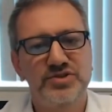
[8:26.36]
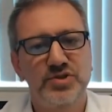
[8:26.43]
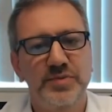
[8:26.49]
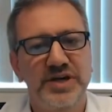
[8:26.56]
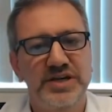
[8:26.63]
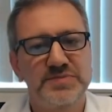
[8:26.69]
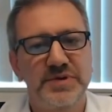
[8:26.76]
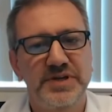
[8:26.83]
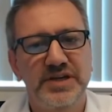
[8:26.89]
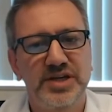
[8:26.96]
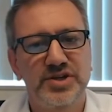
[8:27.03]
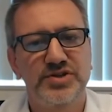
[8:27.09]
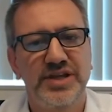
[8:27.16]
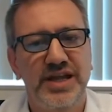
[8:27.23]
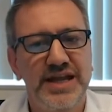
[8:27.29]
expectation
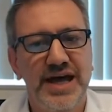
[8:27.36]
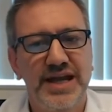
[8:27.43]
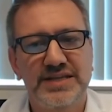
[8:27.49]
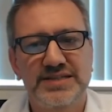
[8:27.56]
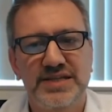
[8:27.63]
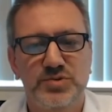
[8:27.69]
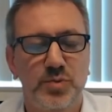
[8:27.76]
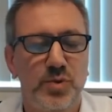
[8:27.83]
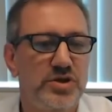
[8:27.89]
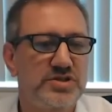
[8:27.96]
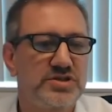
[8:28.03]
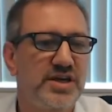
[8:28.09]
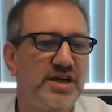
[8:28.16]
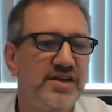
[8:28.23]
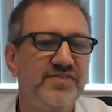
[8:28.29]
analysis was
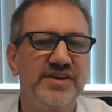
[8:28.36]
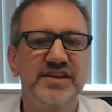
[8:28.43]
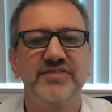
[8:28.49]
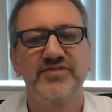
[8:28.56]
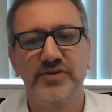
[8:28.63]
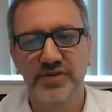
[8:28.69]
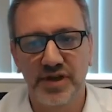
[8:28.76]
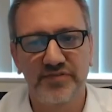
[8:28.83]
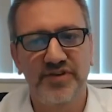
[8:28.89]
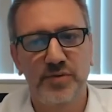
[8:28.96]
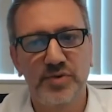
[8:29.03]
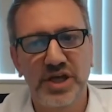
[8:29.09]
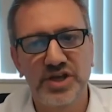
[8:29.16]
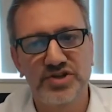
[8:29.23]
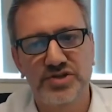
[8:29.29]
even the
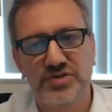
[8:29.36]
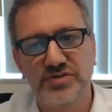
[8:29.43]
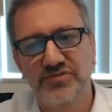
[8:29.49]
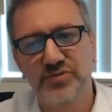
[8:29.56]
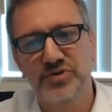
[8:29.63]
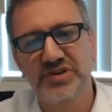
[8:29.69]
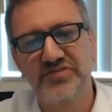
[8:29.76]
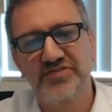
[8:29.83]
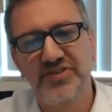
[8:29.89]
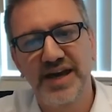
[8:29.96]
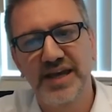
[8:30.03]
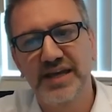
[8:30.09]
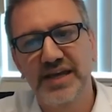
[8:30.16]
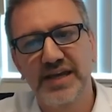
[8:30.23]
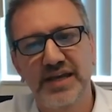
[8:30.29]
foundation for
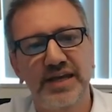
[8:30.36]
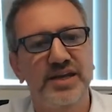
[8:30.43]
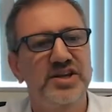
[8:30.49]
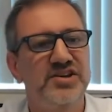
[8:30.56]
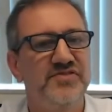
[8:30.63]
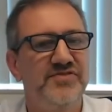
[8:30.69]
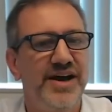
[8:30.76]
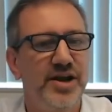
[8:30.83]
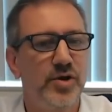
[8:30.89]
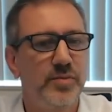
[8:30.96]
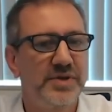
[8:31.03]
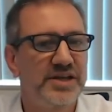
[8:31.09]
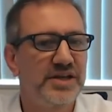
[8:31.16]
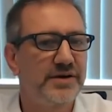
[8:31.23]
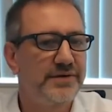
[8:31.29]
defining the development
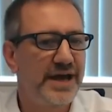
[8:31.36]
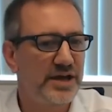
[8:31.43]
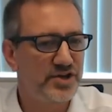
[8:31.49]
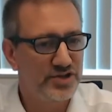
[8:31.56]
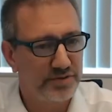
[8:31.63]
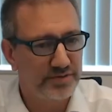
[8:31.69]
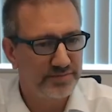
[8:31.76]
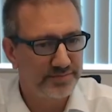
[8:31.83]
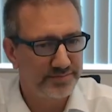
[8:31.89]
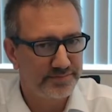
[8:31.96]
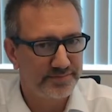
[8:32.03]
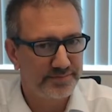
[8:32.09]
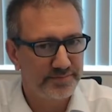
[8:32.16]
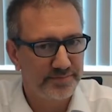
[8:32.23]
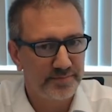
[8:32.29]
direction.
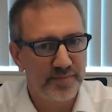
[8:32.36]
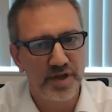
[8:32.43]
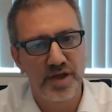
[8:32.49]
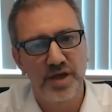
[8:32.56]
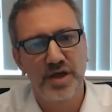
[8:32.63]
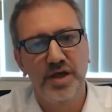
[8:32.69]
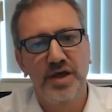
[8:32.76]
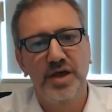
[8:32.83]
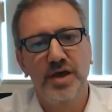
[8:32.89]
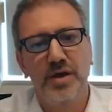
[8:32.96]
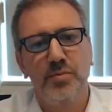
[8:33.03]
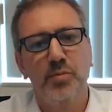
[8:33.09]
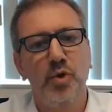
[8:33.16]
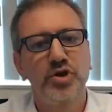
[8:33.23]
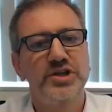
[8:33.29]

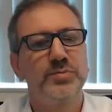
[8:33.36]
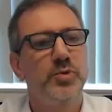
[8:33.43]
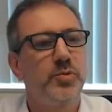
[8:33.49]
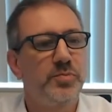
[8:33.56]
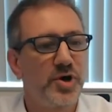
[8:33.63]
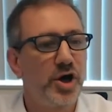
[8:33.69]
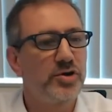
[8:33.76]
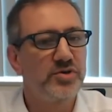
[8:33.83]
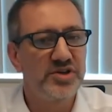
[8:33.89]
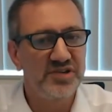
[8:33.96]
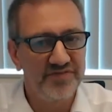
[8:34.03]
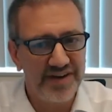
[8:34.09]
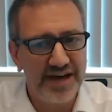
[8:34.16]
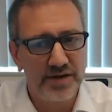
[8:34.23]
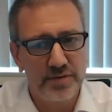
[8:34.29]
Multiple product
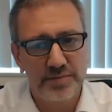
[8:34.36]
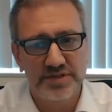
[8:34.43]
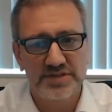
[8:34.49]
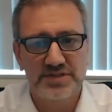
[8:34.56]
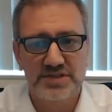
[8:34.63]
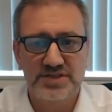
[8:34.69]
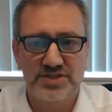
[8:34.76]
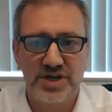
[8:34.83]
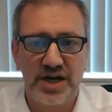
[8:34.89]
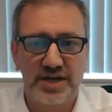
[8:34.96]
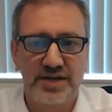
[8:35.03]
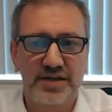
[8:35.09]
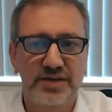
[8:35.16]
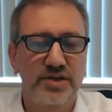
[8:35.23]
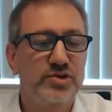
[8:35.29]
developments
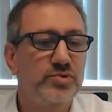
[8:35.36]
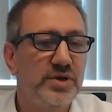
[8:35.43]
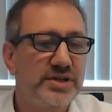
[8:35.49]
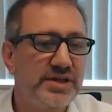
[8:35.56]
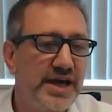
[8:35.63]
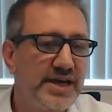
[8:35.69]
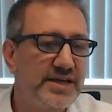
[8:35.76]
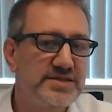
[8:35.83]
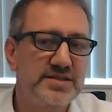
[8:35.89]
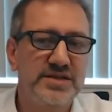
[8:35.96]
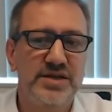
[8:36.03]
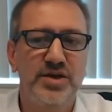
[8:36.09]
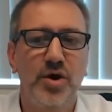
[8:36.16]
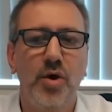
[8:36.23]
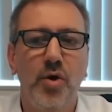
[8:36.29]
started to address
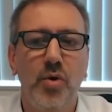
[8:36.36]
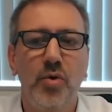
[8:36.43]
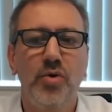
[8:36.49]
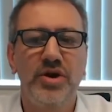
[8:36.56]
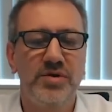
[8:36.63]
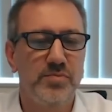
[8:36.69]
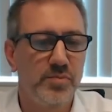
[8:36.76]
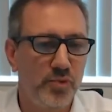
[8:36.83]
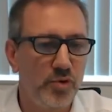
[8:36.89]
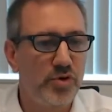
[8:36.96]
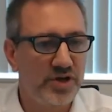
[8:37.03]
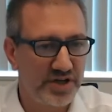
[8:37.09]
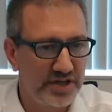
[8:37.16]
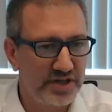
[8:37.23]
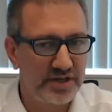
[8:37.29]
all
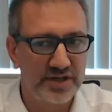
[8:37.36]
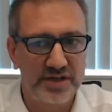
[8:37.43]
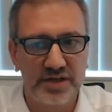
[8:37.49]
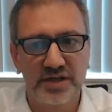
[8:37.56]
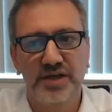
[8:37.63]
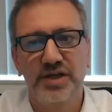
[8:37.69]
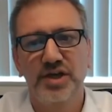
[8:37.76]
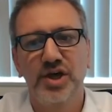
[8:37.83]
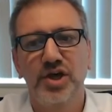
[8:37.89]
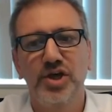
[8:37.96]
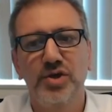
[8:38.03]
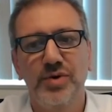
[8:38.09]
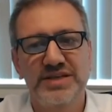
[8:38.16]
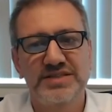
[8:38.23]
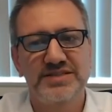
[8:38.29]
important
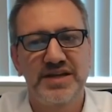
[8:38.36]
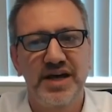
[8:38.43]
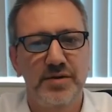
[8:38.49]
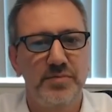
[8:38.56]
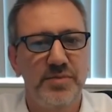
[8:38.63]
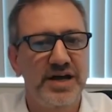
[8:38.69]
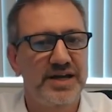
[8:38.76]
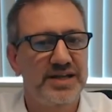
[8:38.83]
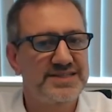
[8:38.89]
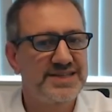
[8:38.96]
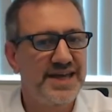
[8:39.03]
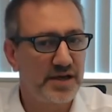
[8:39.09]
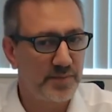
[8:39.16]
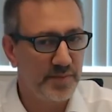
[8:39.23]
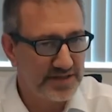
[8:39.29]
US tire market
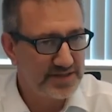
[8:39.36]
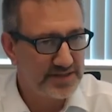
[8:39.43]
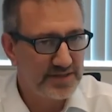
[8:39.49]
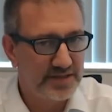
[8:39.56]
segments,